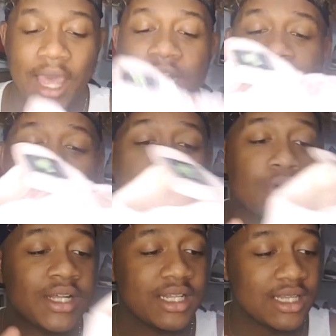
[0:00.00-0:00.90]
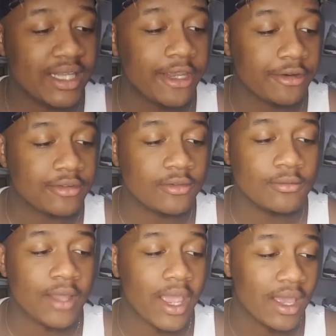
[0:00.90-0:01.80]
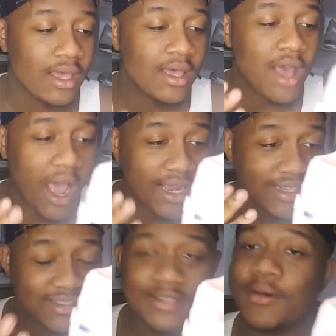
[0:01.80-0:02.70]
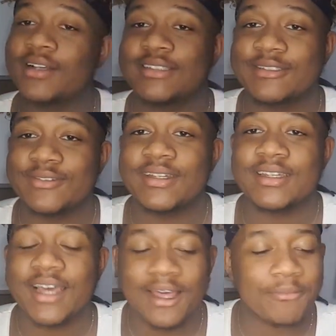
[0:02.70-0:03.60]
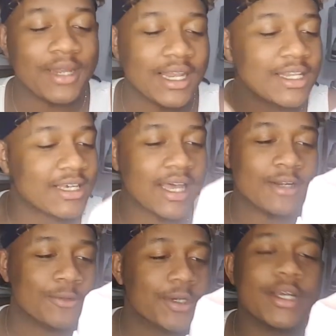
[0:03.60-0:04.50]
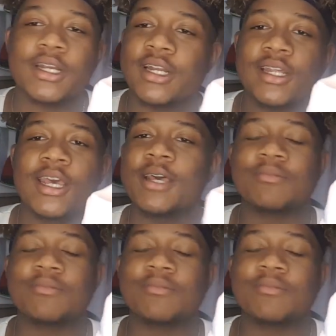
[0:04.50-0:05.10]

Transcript: And it's so clear, too. Like, I could see myself in it. I mean, I look kind of weird in it.